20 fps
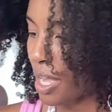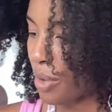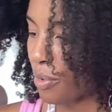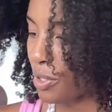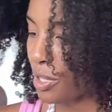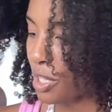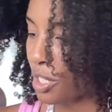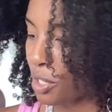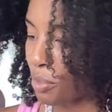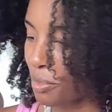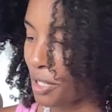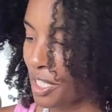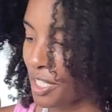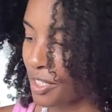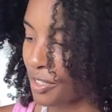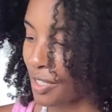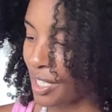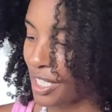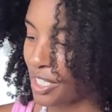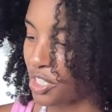With
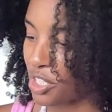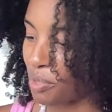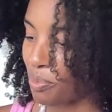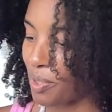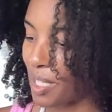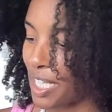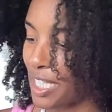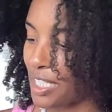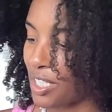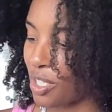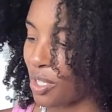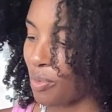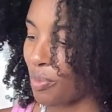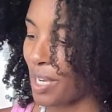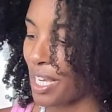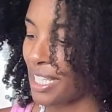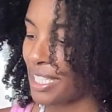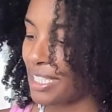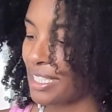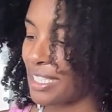luminous grace, she plays her
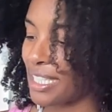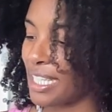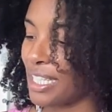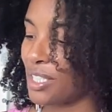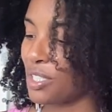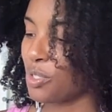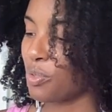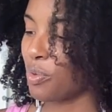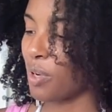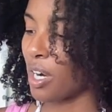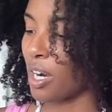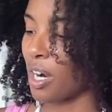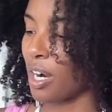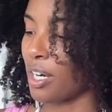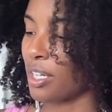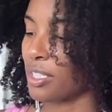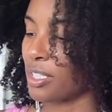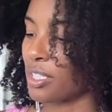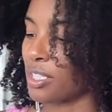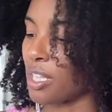ways into our
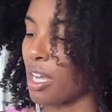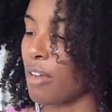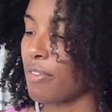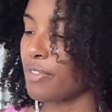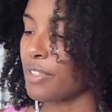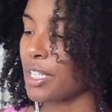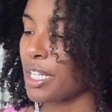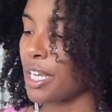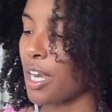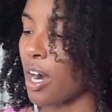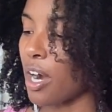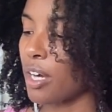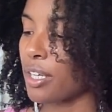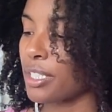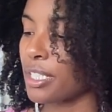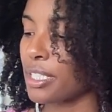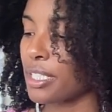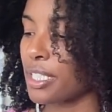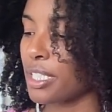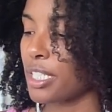hearts, softening
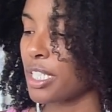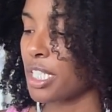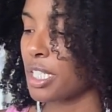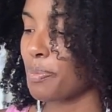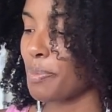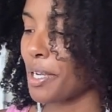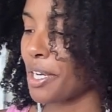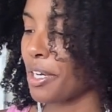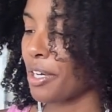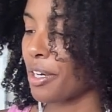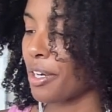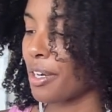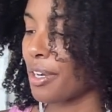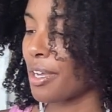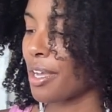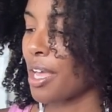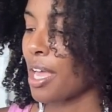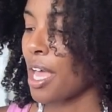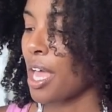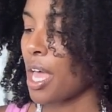hardness and despair,
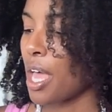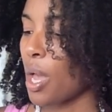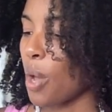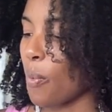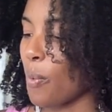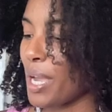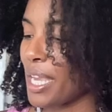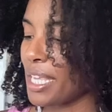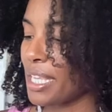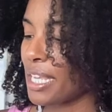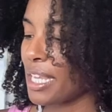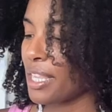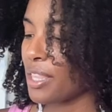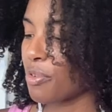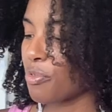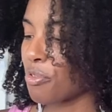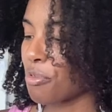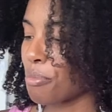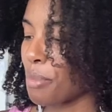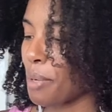awakening
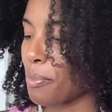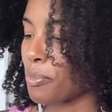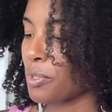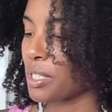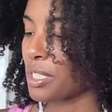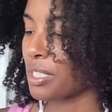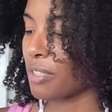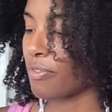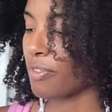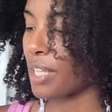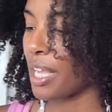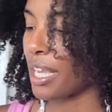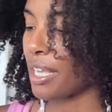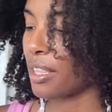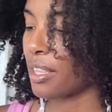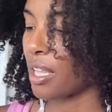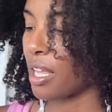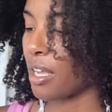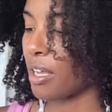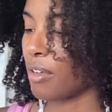the remembrance of
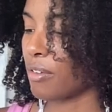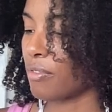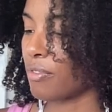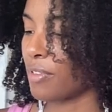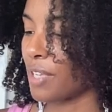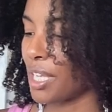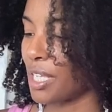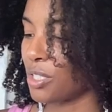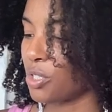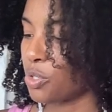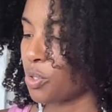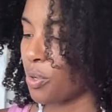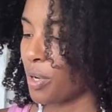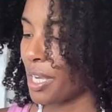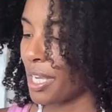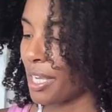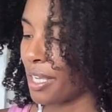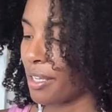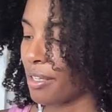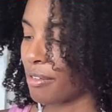light, love, and
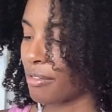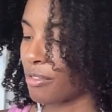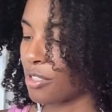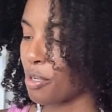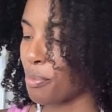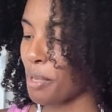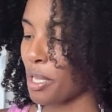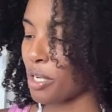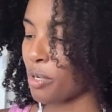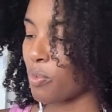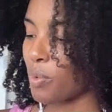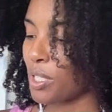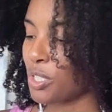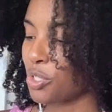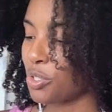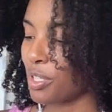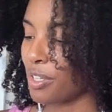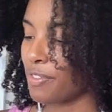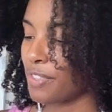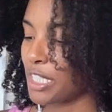joy. No matter
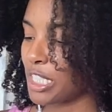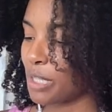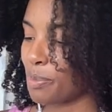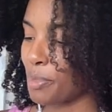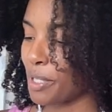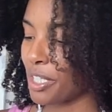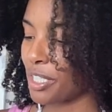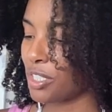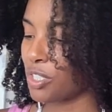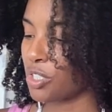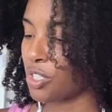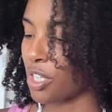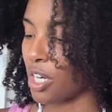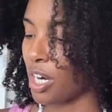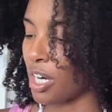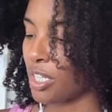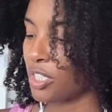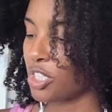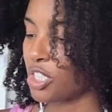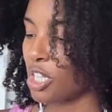what you have experienced, your
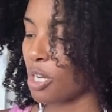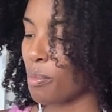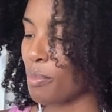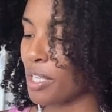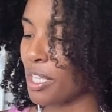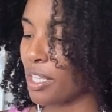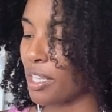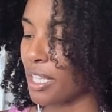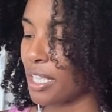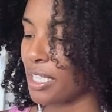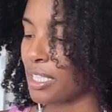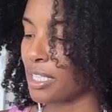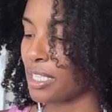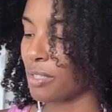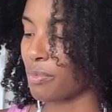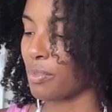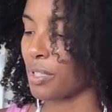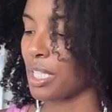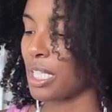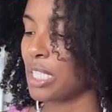heart shall be cleansed
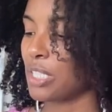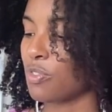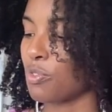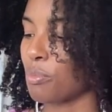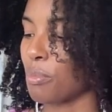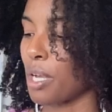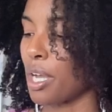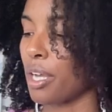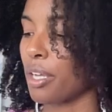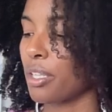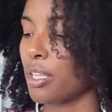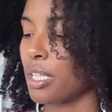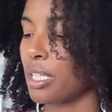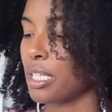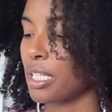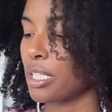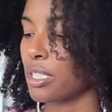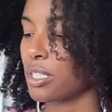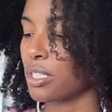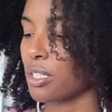and released from
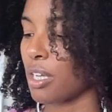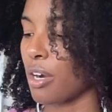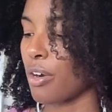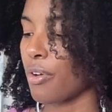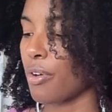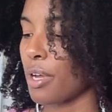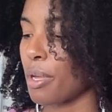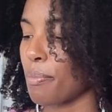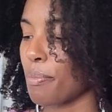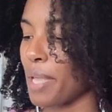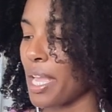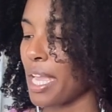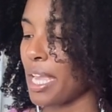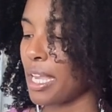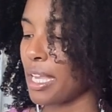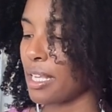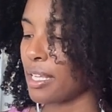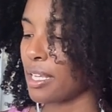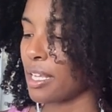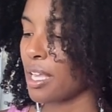ugliness, sorrow, and
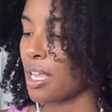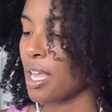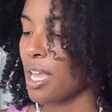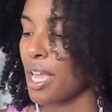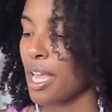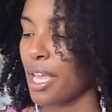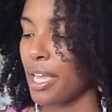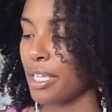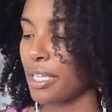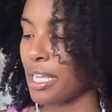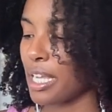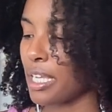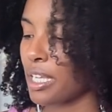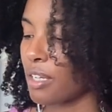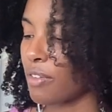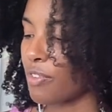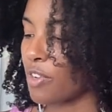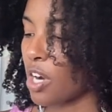pain. Negative